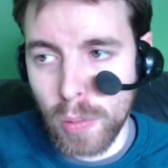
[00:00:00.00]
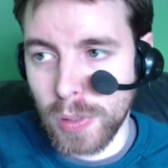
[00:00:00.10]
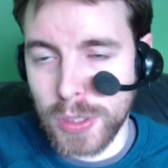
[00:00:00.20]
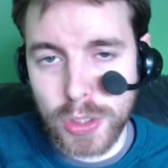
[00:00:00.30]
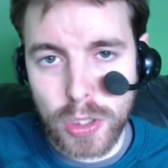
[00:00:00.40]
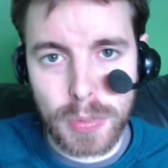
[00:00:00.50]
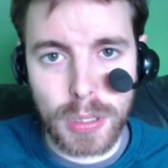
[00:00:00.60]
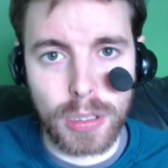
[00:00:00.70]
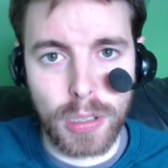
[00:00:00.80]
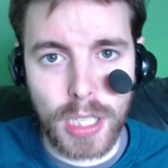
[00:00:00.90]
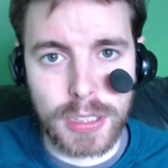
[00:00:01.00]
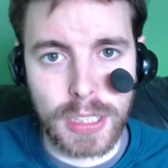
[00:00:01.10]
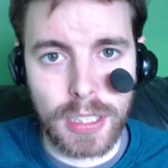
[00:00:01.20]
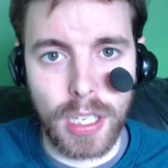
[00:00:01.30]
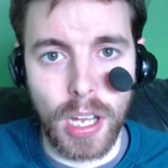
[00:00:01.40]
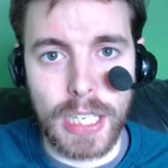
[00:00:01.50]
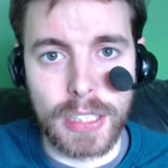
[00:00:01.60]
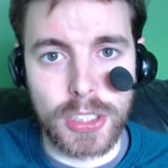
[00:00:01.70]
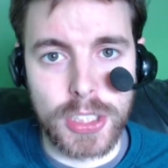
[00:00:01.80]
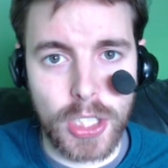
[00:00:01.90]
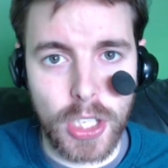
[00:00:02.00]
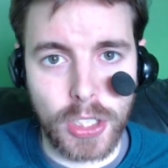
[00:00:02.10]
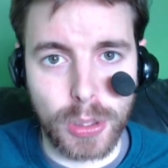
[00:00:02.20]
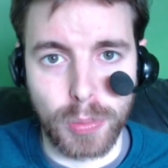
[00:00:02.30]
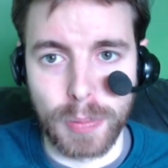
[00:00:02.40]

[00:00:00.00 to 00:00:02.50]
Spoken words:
will stumble across it in the search,